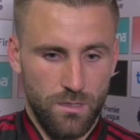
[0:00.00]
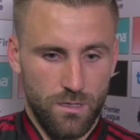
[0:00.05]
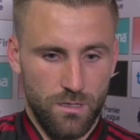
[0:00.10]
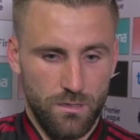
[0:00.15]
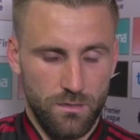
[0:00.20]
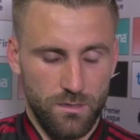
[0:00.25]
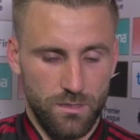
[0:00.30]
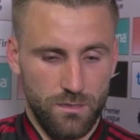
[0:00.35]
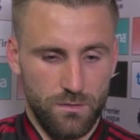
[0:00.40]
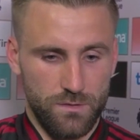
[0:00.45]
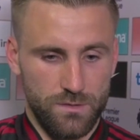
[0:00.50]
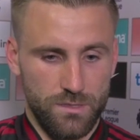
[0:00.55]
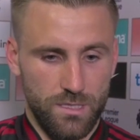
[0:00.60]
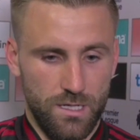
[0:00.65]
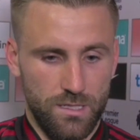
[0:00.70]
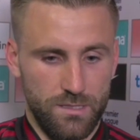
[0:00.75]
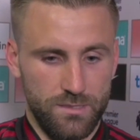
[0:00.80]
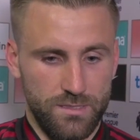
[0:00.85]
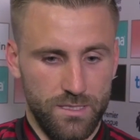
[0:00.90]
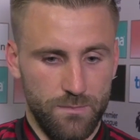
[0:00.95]
I think you're
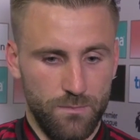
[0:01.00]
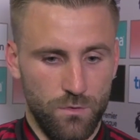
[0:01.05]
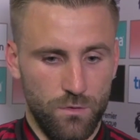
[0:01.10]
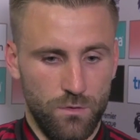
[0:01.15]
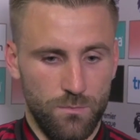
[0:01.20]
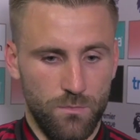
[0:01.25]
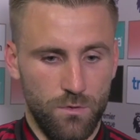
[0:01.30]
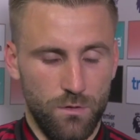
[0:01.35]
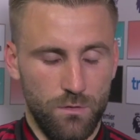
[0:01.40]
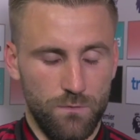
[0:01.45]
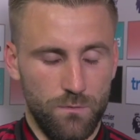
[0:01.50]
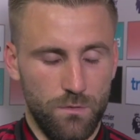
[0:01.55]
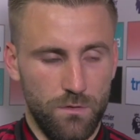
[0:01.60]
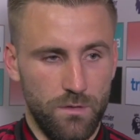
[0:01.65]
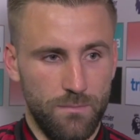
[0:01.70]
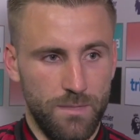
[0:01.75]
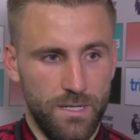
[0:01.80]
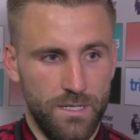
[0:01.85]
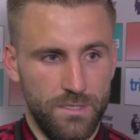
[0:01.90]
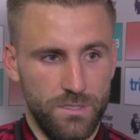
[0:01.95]
starting to see more and more of what
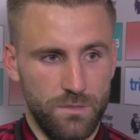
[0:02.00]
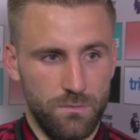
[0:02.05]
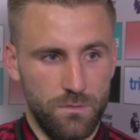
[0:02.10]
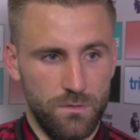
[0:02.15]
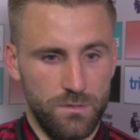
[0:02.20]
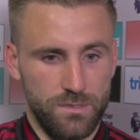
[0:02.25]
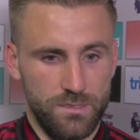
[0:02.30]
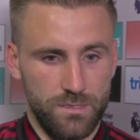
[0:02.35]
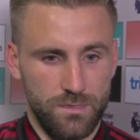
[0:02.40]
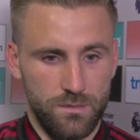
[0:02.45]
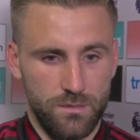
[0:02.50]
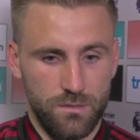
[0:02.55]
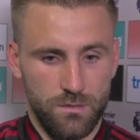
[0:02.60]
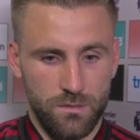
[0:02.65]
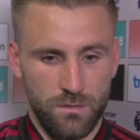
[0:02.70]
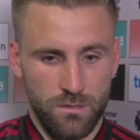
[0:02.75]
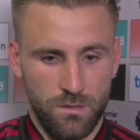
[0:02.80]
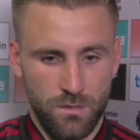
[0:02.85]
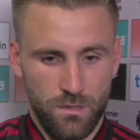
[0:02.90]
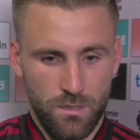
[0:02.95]
the manager wants, and
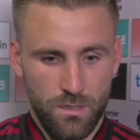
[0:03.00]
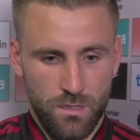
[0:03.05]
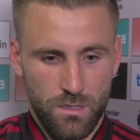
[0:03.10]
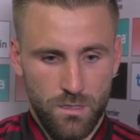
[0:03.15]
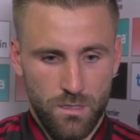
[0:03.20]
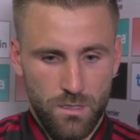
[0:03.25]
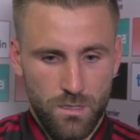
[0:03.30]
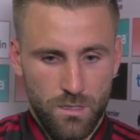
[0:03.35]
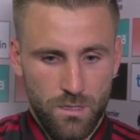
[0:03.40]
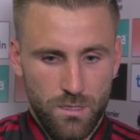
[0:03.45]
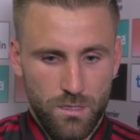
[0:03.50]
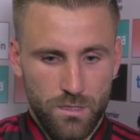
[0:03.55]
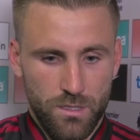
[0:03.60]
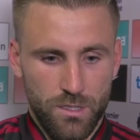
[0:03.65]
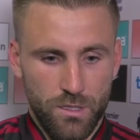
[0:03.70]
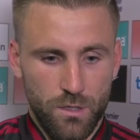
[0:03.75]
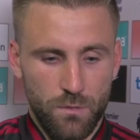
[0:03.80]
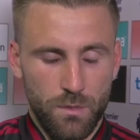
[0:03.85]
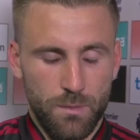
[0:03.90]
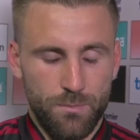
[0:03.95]

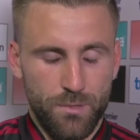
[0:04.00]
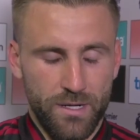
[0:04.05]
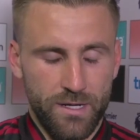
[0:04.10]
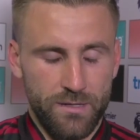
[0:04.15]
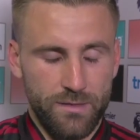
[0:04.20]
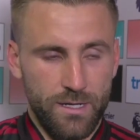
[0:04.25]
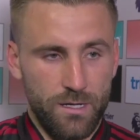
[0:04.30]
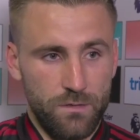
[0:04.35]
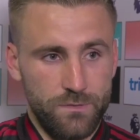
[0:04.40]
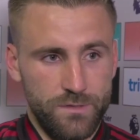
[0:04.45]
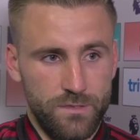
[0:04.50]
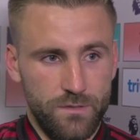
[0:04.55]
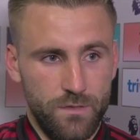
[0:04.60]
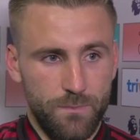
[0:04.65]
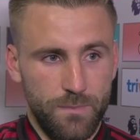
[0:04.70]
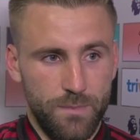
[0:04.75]
you know, we're bringing that onto the